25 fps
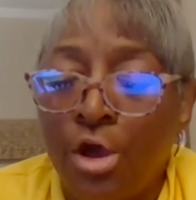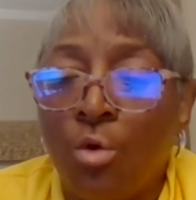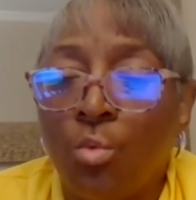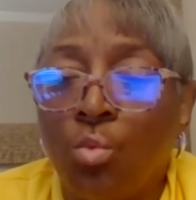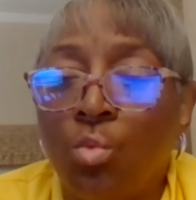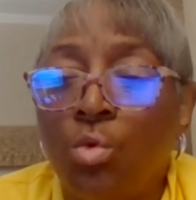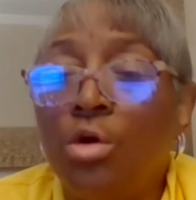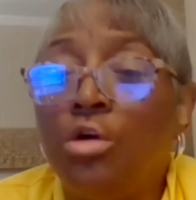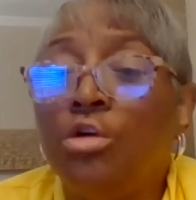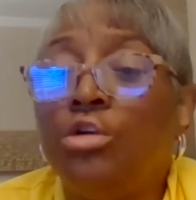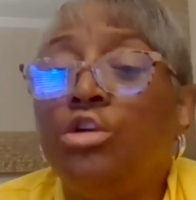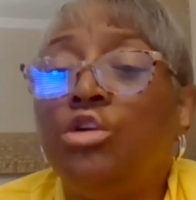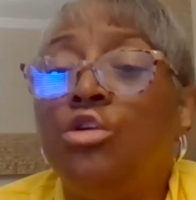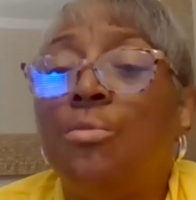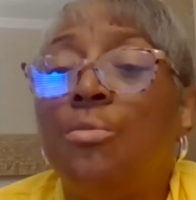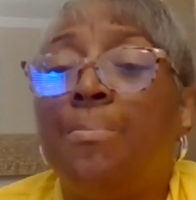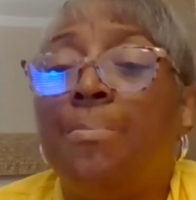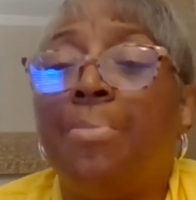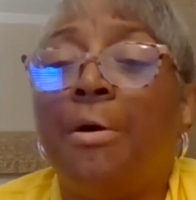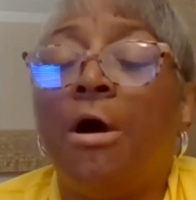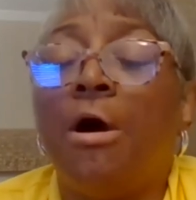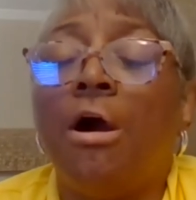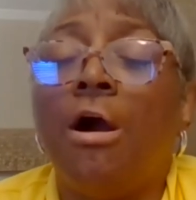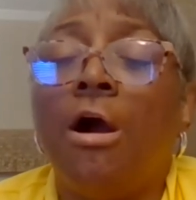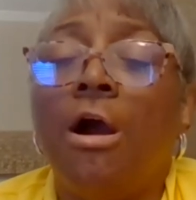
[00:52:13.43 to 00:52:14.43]
Will you
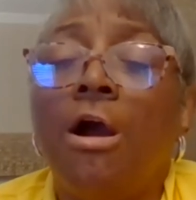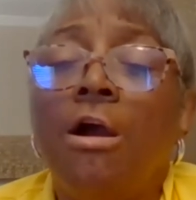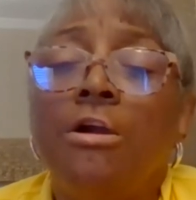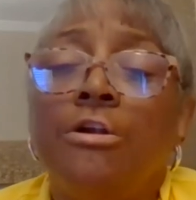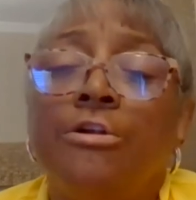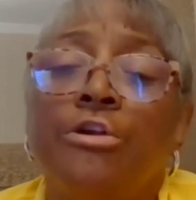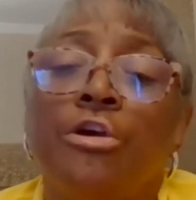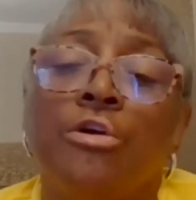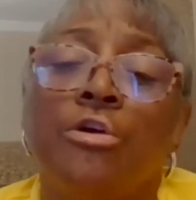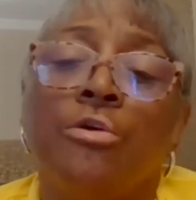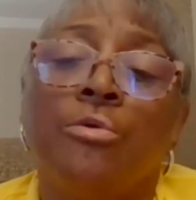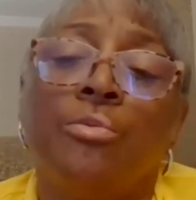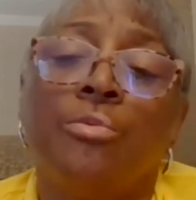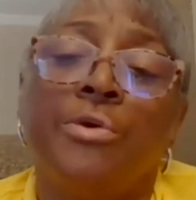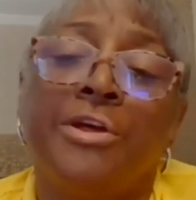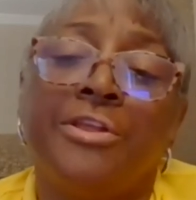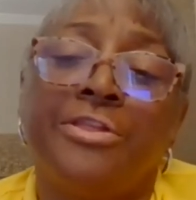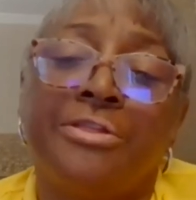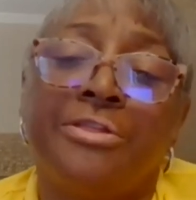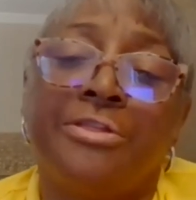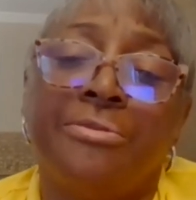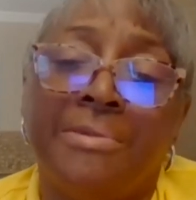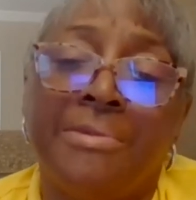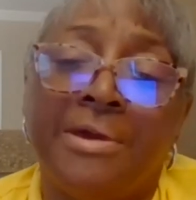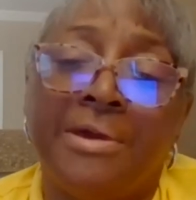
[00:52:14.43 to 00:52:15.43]
partner
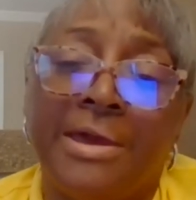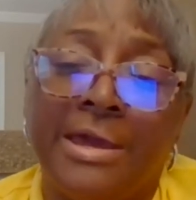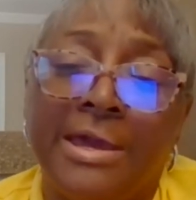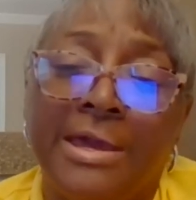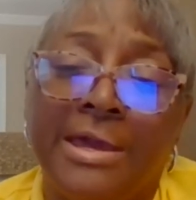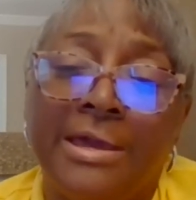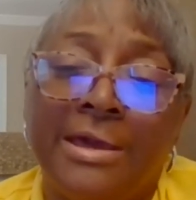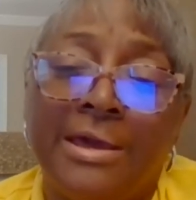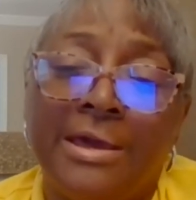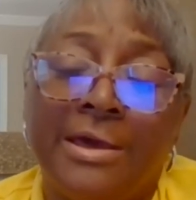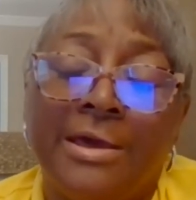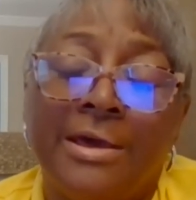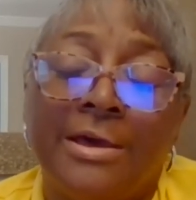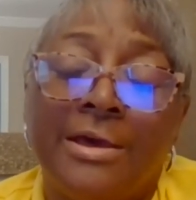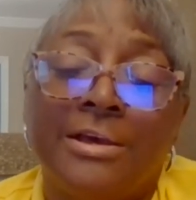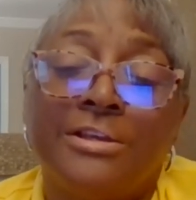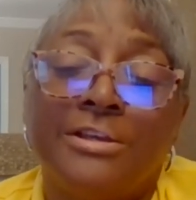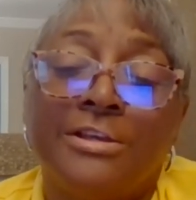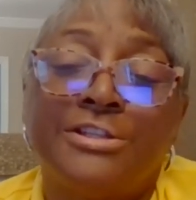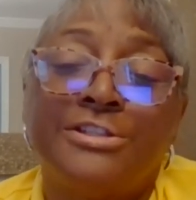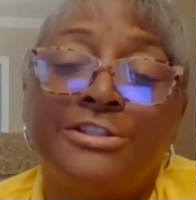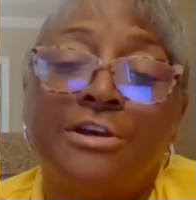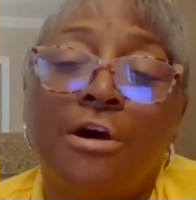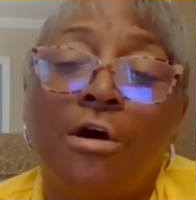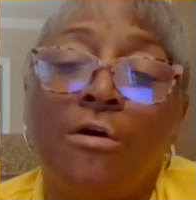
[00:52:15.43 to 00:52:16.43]
with me
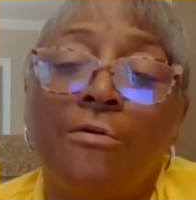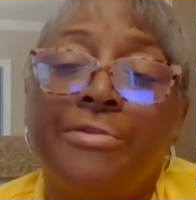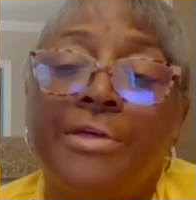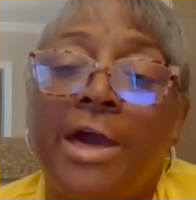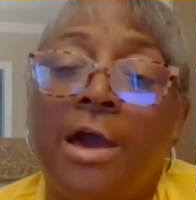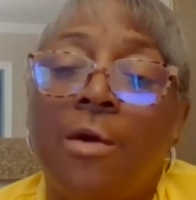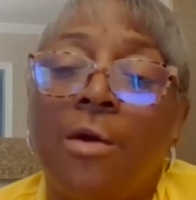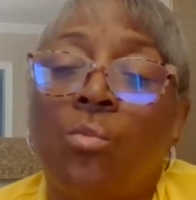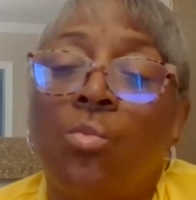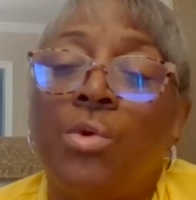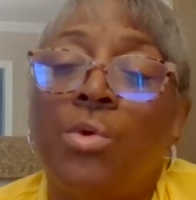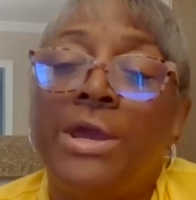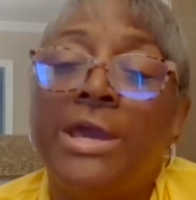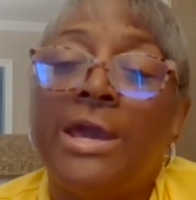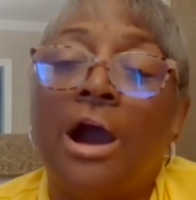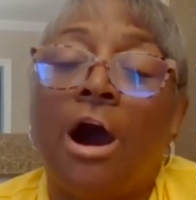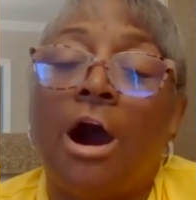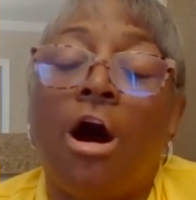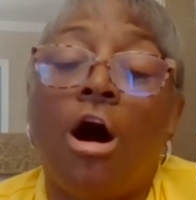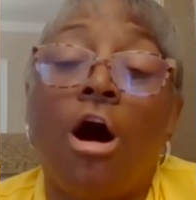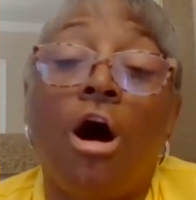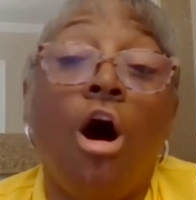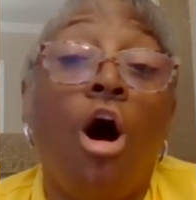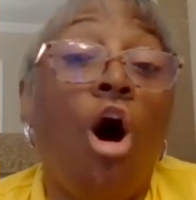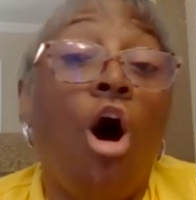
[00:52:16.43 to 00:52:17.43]
so that we
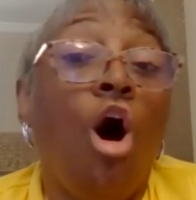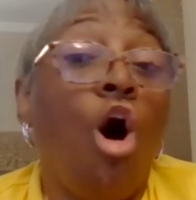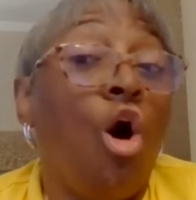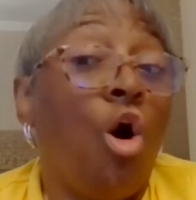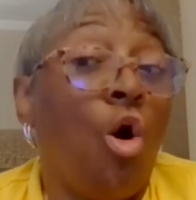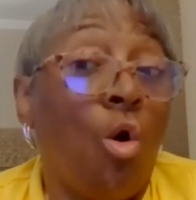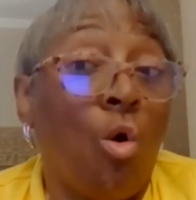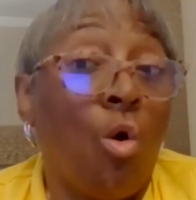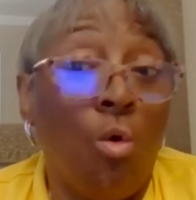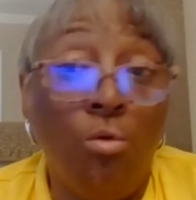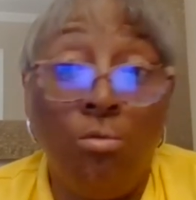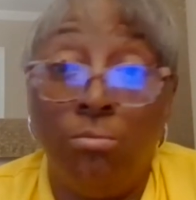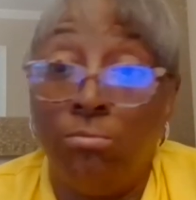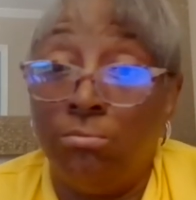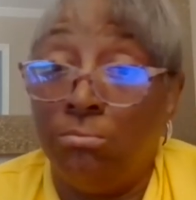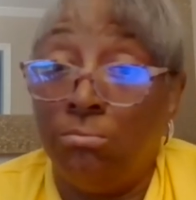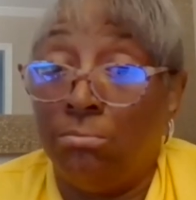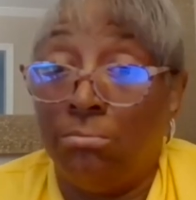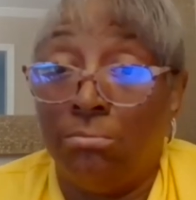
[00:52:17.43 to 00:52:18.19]
all